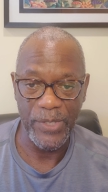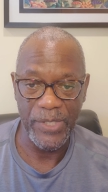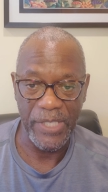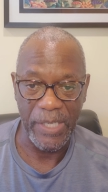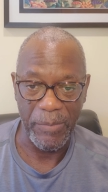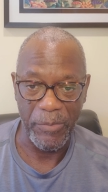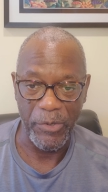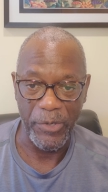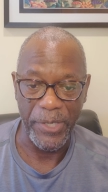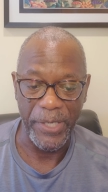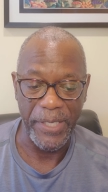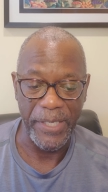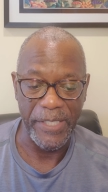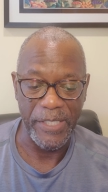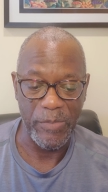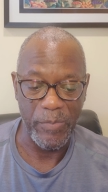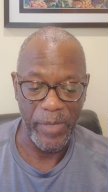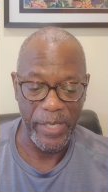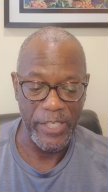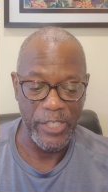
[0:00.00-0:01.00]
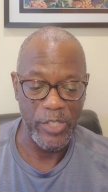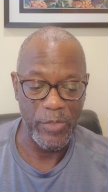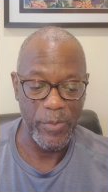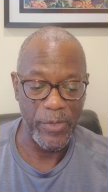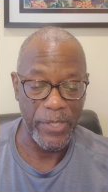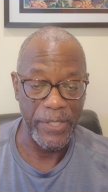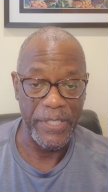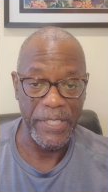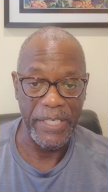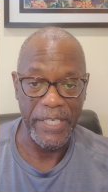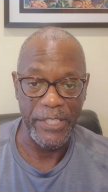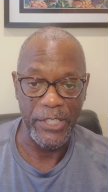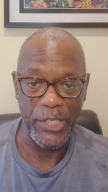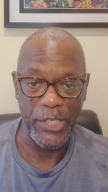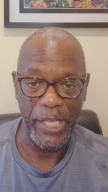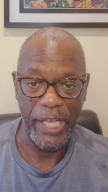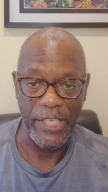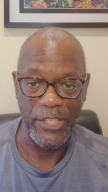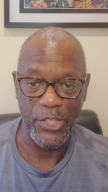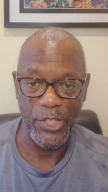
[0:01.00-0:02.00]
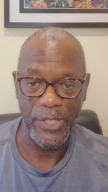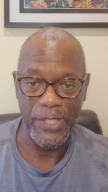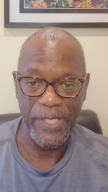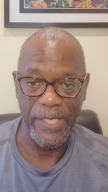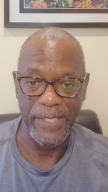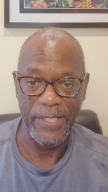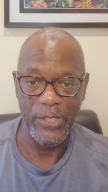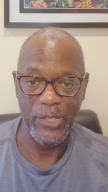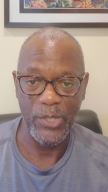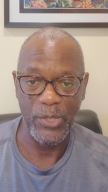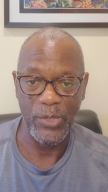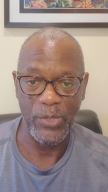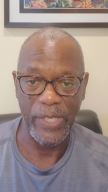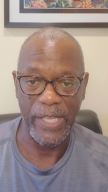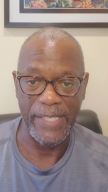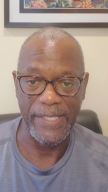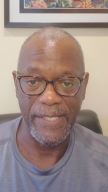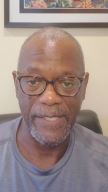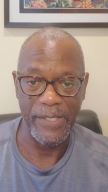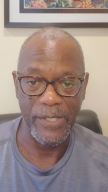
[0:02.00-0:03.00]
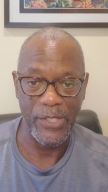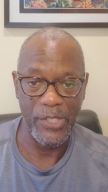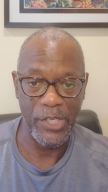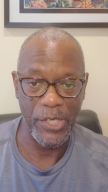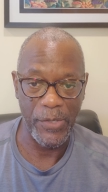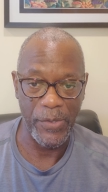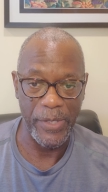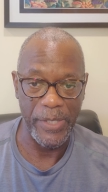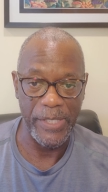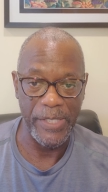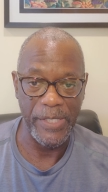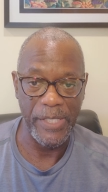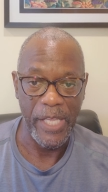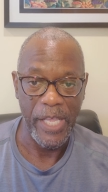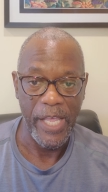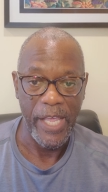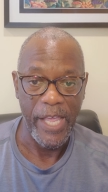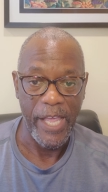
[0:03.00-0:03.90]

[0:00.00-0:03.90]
Summary is based upon the International Sunday School Lesson Series